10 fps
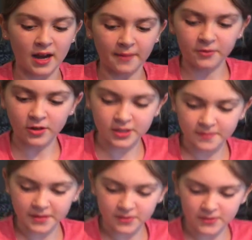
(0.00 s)
and I'm going
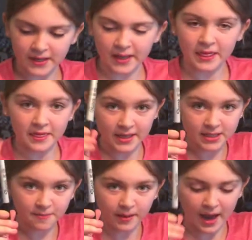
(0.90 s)
to be using
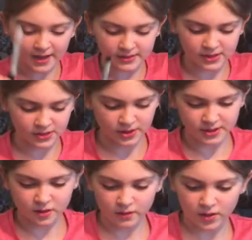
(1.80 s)
this black to
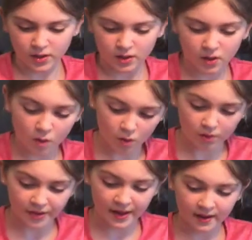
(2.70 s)
trace over the
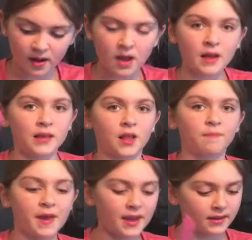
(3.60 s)
whole thing, this
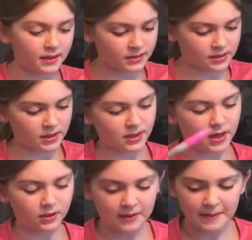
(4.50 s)
pink to
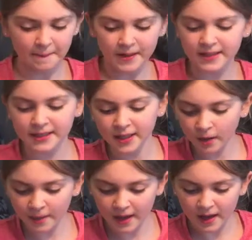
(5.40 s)
color in the bunny a
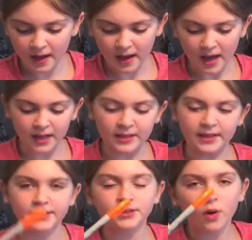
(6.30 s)
little bit, and
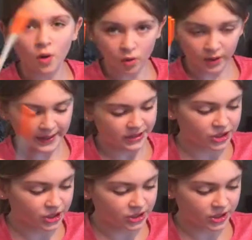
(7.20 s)
this
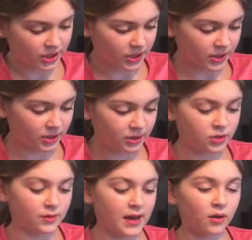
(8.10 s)
orange to
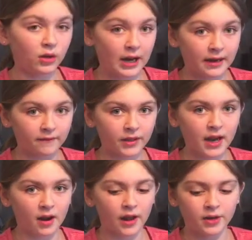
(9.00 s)
do an outline of the
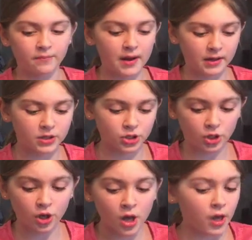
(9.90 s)
carrot and make
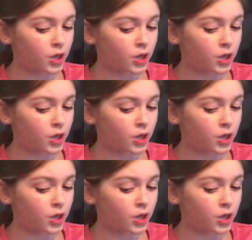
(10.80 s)
sure,